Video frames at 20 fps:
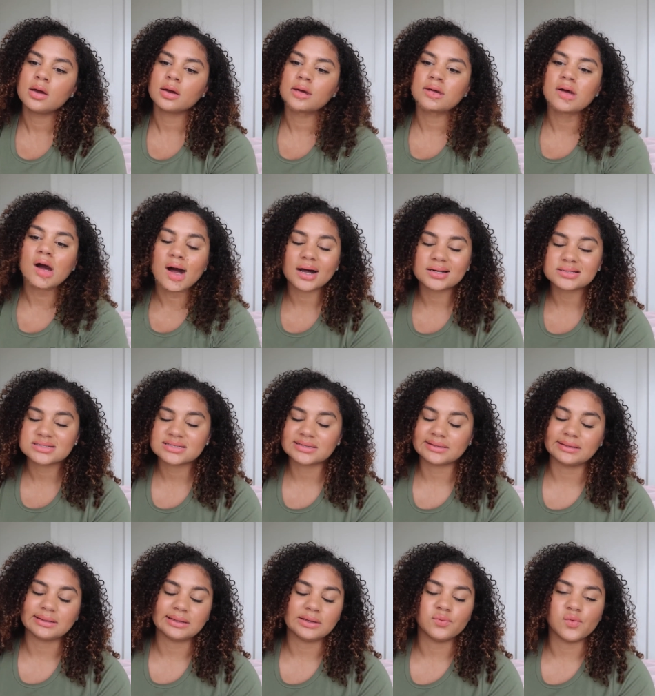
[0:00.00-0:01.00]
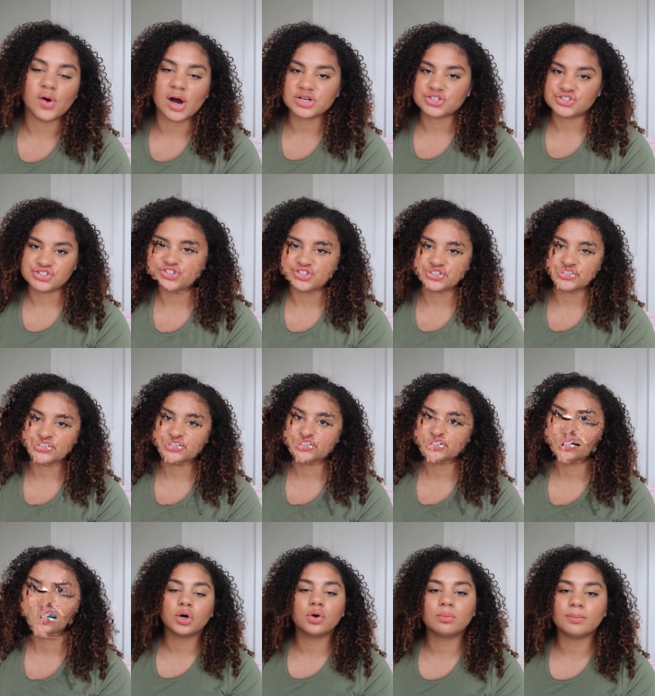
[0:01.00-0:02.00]
constantly watching
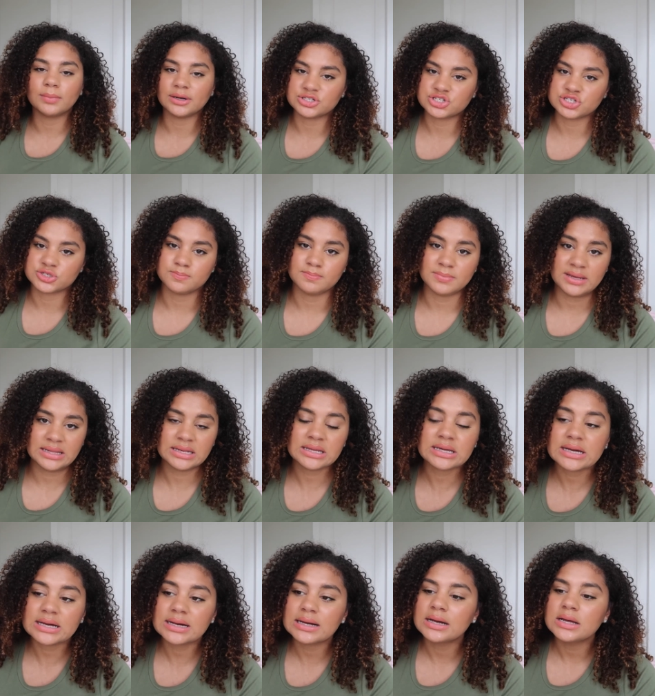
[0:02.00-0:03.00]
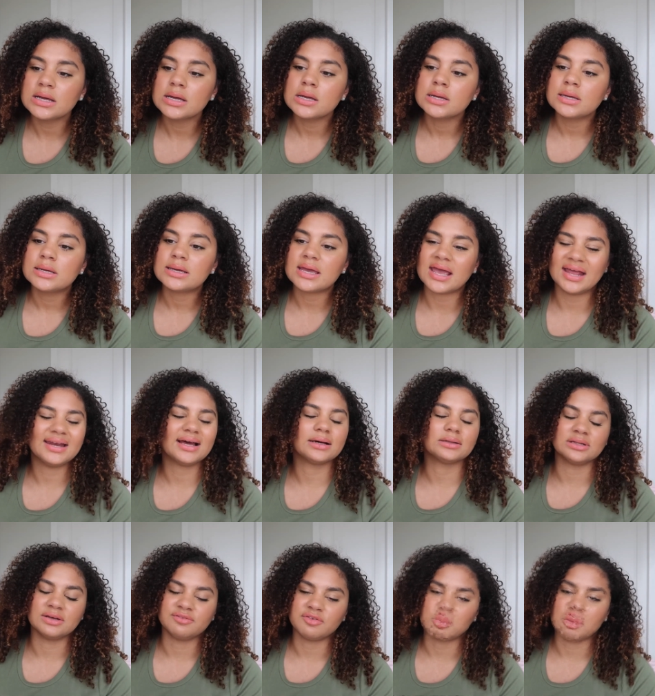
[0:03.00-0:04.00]
so much media and
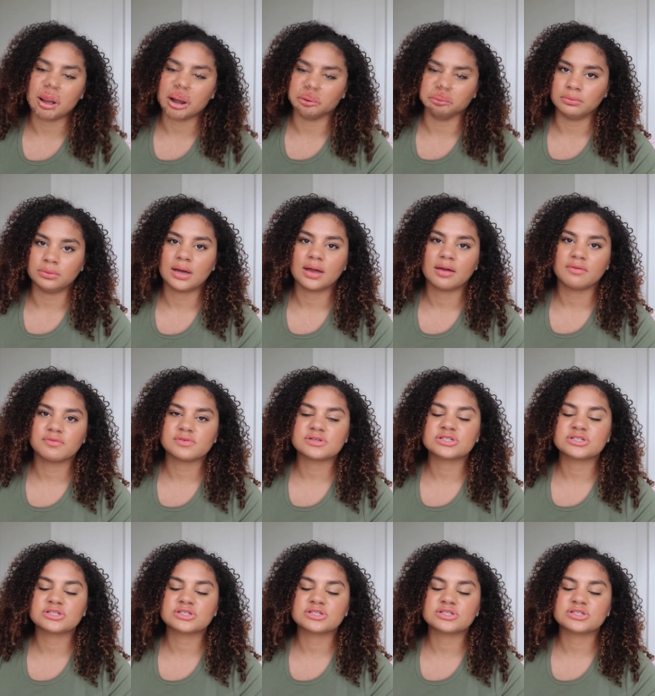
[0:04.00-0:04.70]
not living my own life.